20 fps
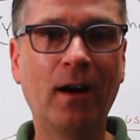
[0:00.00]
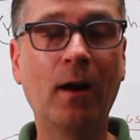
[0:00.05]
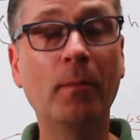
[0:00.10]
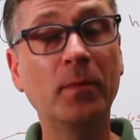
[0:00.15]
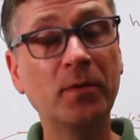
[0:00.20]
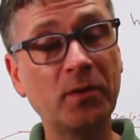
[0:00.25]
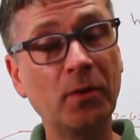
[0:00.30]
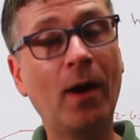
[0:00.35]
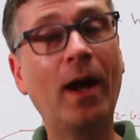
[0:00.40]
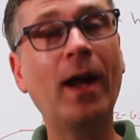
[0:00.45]

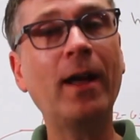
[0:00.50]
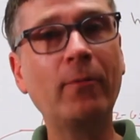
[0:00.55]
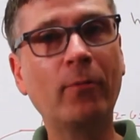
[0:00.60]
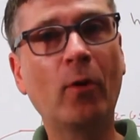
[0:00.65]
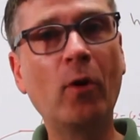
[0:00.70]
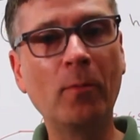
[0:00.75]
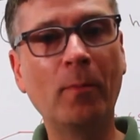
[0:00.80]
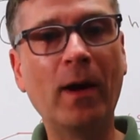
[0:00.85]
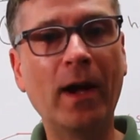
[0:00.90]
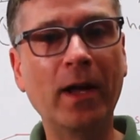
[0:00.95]
So I
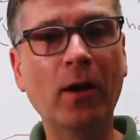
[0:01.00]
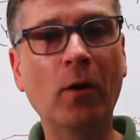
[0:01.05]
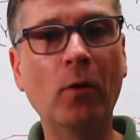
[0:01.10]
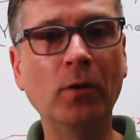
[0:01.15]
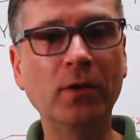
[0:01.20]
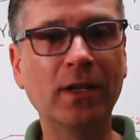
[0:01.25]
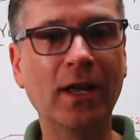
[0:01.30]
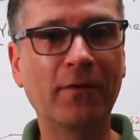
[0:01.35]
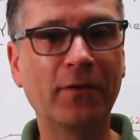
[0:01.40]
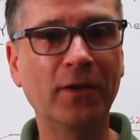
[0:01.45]
wrote my
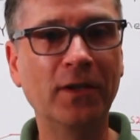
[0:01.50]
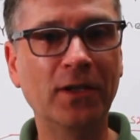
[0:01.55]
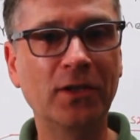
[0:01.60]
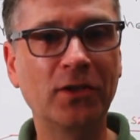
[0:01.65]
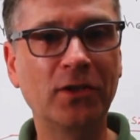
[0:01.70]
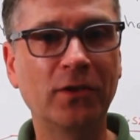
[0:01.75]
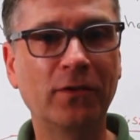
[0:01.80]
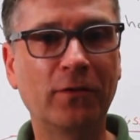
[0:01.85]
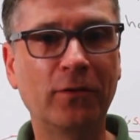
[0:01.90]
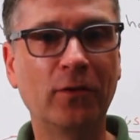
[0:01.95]
own
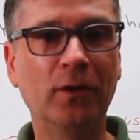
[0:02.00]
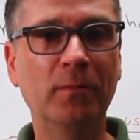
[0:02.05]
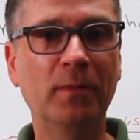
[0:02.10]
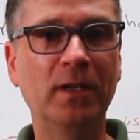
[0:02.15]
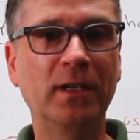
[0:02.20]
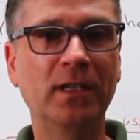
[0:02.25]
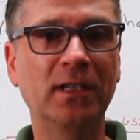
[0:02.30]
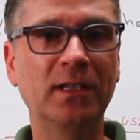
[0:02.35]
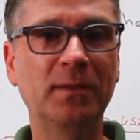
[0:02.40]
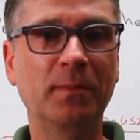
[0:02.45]
definition for a
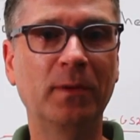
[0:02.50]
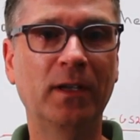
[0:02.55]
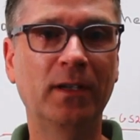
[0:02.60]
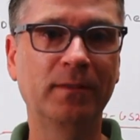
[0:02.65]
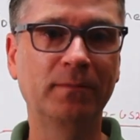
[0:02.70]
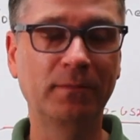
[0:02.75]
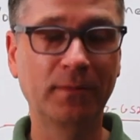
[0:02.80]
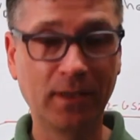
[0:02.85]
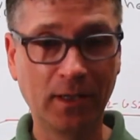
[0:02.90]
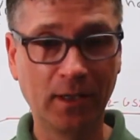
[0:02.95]
mini split.
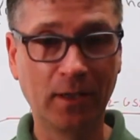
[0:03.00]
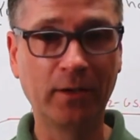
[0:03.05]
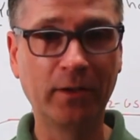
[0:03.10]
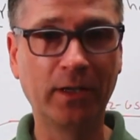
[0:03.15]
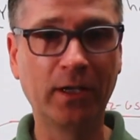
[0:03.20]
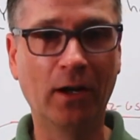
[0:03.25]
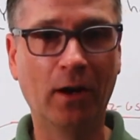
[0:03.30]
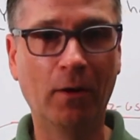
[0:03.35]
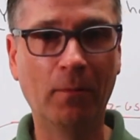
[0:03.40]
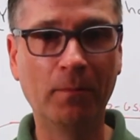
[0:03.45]
Here
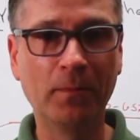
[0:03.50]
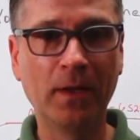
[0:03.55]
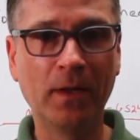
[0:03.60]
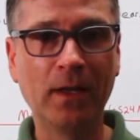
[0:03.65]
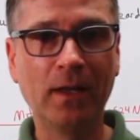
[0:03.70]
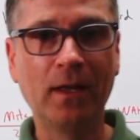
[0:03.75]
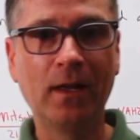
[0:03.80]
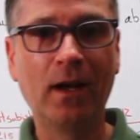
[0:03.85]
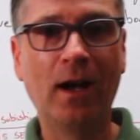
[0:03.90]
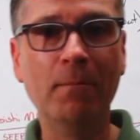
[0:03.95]
you go.
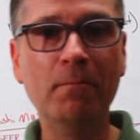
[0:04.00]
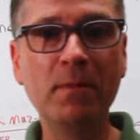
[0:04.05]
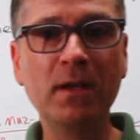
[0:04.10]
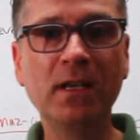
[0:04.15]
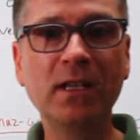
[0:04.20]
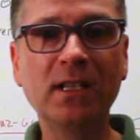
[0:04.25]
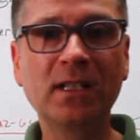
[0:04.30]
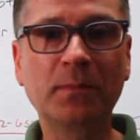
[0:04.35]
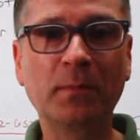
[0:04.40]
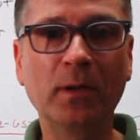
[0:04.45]
A
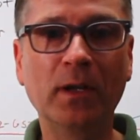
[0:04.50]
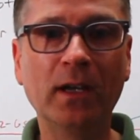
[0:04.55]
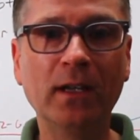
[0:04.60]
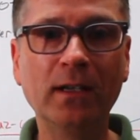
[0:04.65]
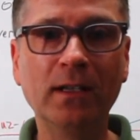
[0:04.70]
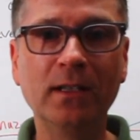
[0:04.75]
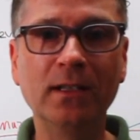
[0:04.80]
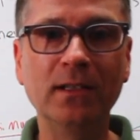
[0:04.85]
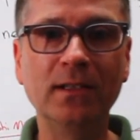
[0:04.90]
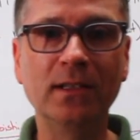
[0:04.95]
mini
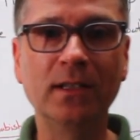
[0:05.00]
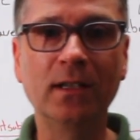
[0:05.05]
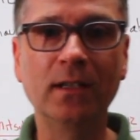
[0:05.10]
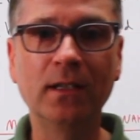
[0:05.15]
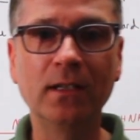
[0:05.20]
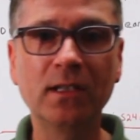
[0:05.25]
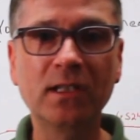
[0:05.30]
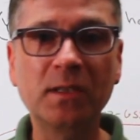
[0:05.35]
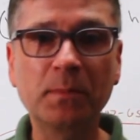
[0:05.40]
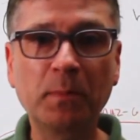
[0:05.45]
split is a
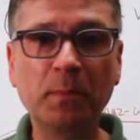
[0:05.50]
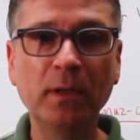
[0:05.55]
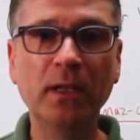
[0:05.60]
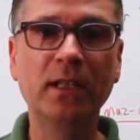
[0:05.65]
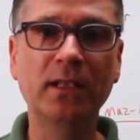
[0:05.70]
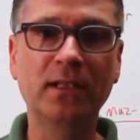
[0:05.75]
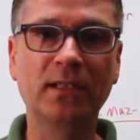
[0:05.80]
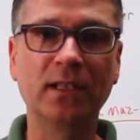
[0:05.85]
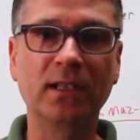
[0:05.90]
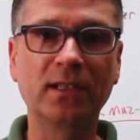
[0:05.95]

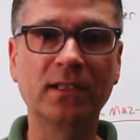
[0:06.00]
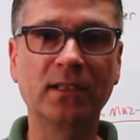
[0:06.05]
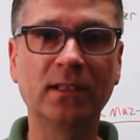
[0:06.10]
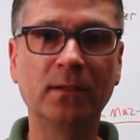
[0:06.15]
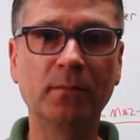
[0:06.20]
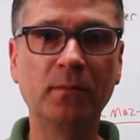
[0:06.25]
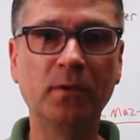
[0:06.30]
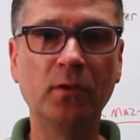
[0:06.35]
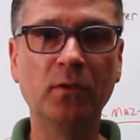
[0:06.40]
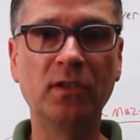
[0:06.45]
split
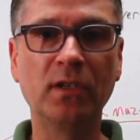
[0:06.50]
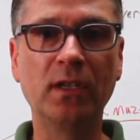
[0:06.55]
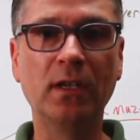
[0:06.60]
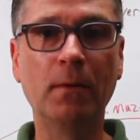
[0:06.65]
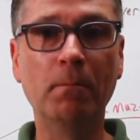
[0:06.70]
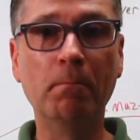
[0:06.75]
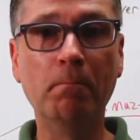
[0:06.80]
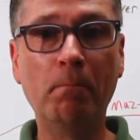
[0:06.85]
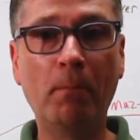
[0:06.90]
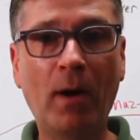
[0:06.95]
system
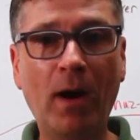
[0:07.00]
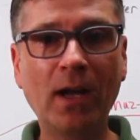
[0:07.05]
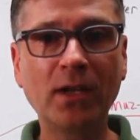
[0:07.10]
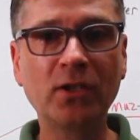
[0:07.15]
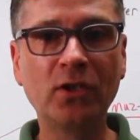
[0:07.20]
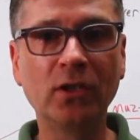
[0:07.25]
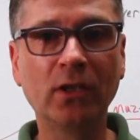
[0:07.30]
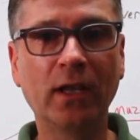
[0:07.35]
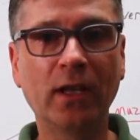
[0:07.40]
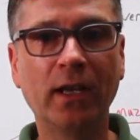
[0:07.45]
using
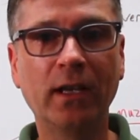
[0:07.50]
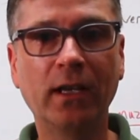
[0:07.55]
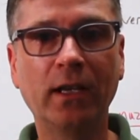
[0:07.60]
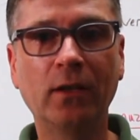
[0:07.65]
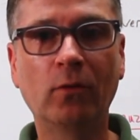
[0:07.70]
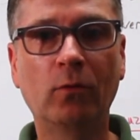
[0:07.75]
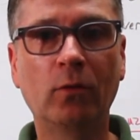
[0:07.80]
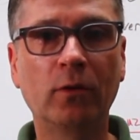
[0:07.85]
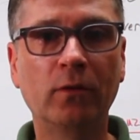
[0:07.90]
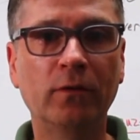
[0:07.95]

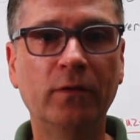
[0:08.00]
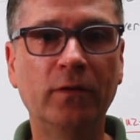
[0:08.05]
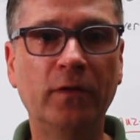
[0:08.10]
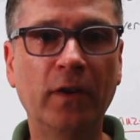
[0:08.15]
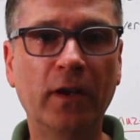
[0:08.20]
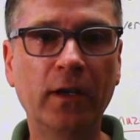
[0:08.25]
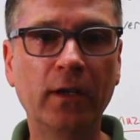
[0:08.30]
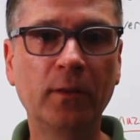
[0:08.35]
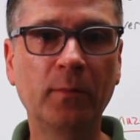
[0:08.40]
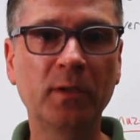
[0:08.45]
modulating or
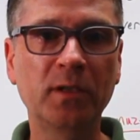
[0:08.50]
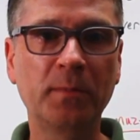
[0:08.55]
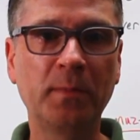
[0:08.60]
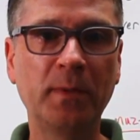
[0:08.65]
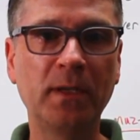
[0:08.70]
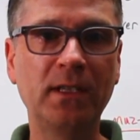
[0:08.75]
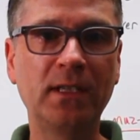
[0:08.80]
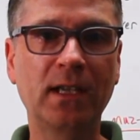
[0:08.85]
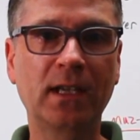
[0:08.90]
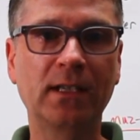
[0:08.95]
variable
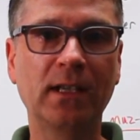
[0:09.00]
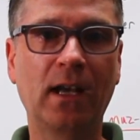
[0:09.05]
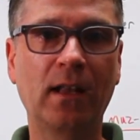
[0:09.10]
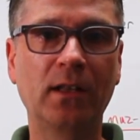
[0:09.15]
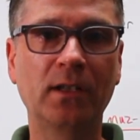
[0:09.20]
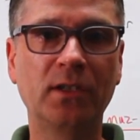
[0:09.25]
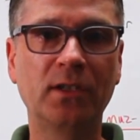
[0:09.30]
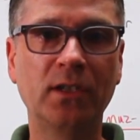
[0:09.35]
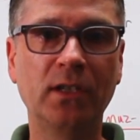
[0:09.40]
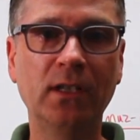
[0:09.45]
speed
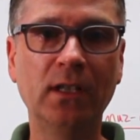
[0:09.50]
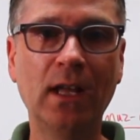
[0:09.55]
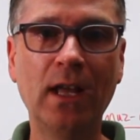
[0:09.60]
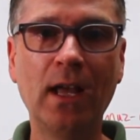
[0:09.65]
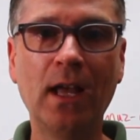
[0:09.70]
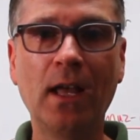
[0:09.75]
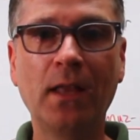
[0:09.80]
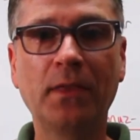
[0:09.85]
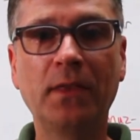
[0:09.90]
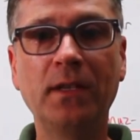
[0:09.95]
technology
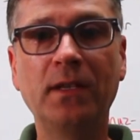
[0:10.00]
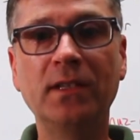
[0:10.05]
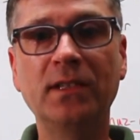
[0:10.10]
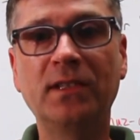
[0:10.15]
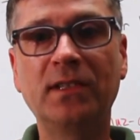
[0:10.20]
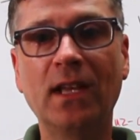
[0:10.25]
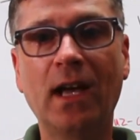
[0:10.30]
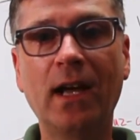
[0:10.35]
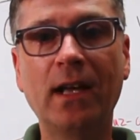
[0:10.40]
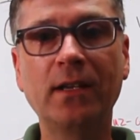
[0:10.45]
that is
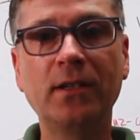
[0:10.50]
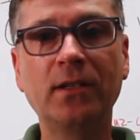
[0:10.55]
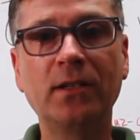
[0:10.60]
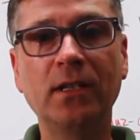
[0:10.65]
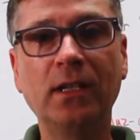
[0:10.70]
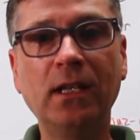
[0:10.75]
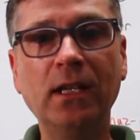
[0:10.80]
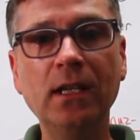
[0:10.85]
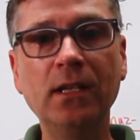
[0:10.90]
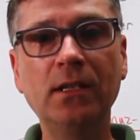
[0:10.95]
designed to
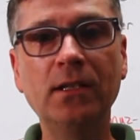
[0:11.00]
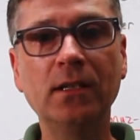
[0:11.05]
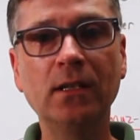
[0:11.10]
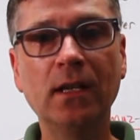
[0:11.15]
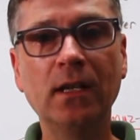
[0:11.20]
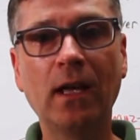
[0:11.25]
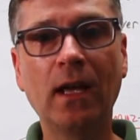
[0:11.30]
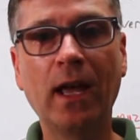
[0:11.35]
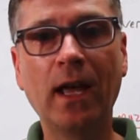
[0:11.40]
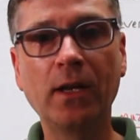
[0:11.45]
heat
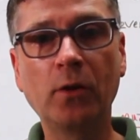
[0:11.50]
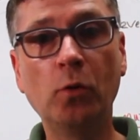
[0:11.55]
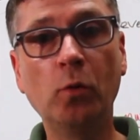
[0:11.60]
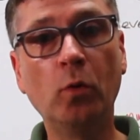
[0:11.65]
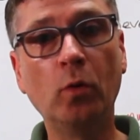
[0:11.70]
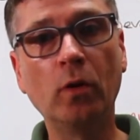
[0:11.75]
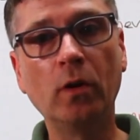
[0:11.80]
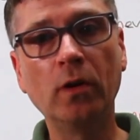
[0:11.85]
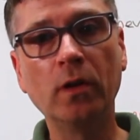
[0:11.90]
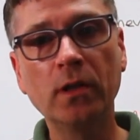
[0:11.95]
and
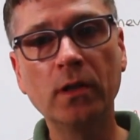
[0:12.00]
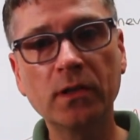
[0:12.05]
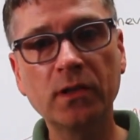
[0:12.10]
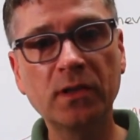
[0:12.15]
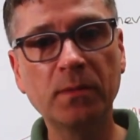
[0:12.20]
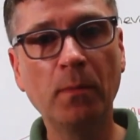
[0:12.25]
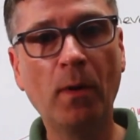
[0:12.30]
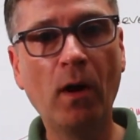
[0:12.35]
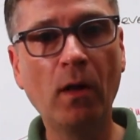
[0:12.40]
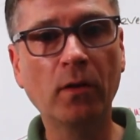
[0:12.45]
cool
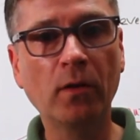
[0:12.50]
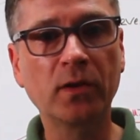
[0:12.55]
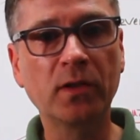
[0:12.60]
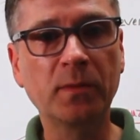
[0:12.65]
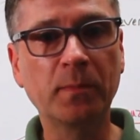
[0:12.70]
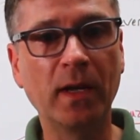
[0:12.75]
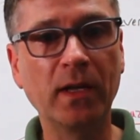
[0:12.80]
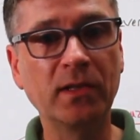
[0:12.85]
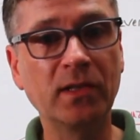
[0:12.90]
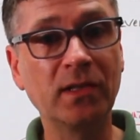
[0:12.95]
smaller
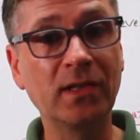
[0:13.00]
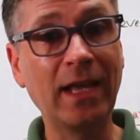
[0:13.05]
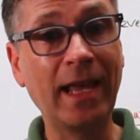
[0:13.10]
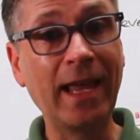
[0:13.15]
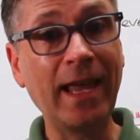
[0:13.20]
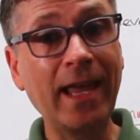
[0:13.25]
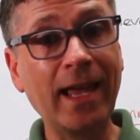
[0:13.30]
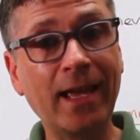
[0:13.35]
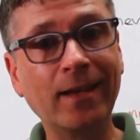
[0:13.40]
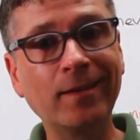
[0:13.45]
spaces
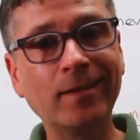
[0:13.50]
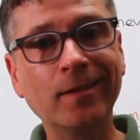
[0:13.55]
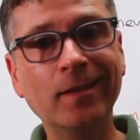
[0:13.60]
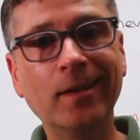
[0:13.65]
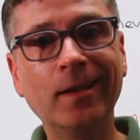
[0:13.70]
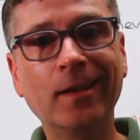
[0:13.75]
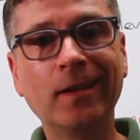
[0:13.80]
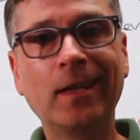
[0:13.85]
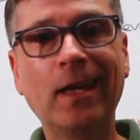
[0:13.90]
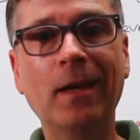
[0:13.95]
and
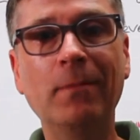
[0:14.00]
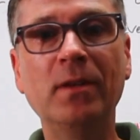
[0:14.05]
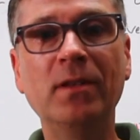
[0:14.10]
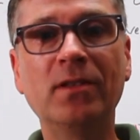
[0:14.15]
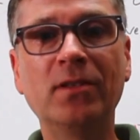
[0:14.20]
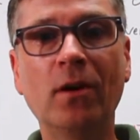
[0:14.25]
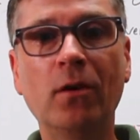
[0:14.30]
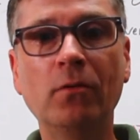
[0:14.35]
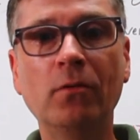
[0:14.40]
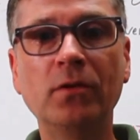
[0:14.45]
can be
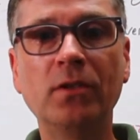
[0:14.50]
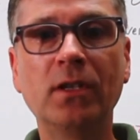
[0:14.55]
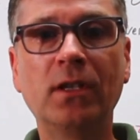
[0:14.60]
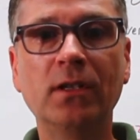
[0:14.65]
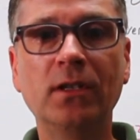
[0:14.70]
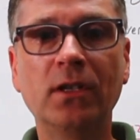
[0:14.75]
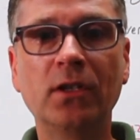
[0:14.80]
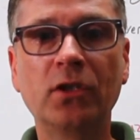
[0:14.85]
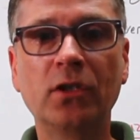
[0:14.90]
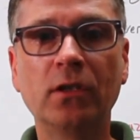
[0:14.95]
zoned to
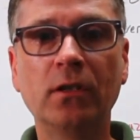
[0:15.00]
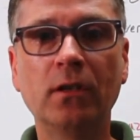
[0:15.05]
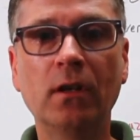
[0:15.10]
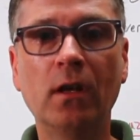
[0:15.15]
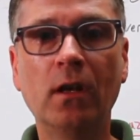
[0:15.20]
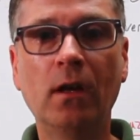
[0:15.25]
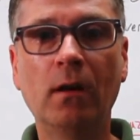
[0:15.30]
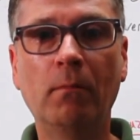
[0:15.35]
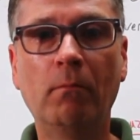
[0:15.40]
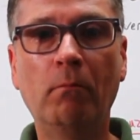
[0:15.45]
condition
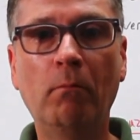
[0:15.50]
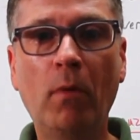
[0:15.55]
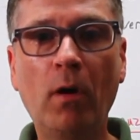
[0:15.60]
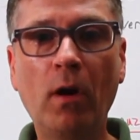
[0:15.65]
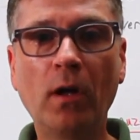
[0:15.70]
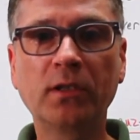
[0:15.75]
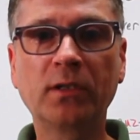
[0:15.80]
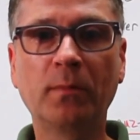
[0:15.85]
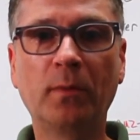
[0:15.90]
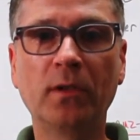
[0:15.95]

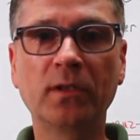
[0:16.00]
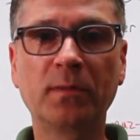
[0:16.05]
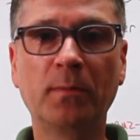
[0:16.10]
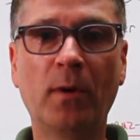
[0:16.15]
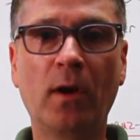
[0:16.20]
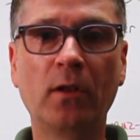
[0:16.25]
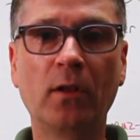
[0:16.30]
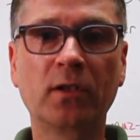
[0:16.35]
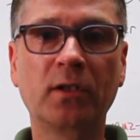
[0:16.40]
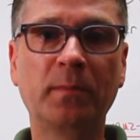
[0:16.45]
multiple
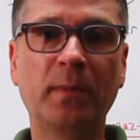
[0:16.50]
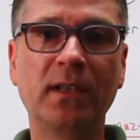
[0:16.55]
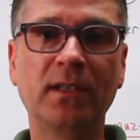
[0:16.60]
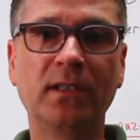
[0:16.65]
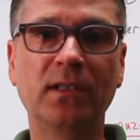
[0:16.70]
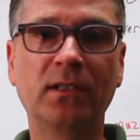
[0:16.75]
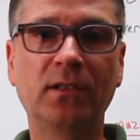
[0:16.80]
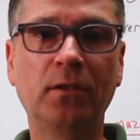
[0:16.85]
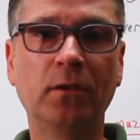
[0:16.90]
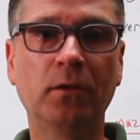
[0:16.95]
smaller
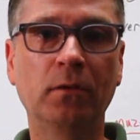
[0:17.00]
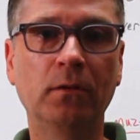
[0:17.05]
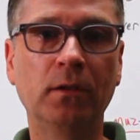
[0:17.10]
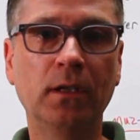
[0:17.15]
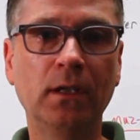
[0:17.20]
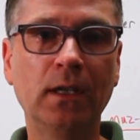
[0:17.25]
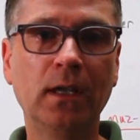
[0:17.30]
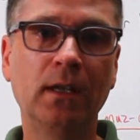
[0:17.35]
spaces too.